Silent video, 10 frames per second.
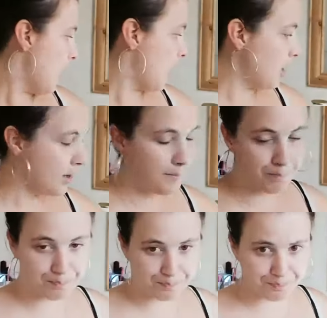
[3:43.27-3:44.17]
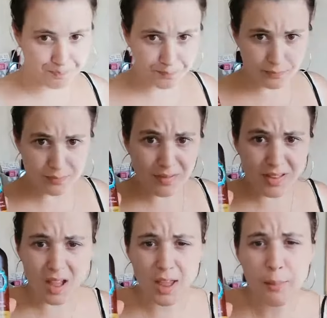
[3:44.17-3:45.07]

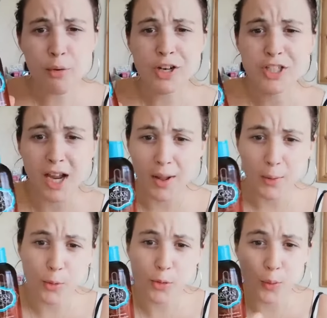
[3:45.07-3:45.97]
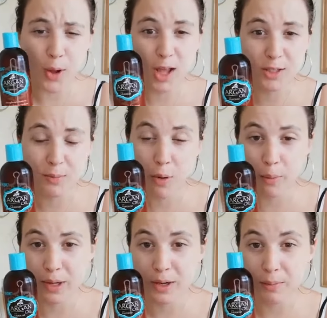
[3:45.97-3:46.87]
I appreciate all the words are
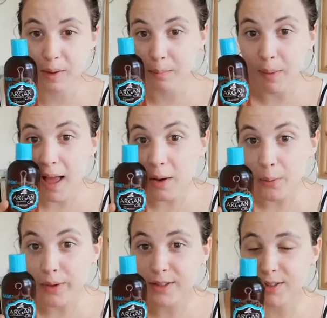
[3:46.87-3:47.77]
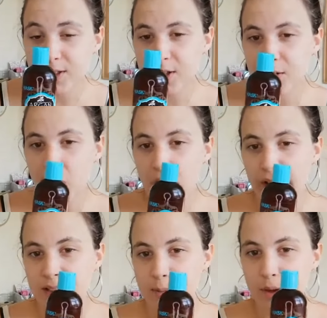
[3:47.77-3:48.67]
probably going to be backwards to you
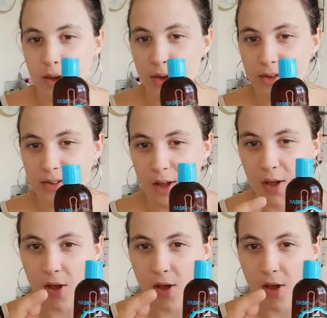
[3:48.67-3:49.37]
guys because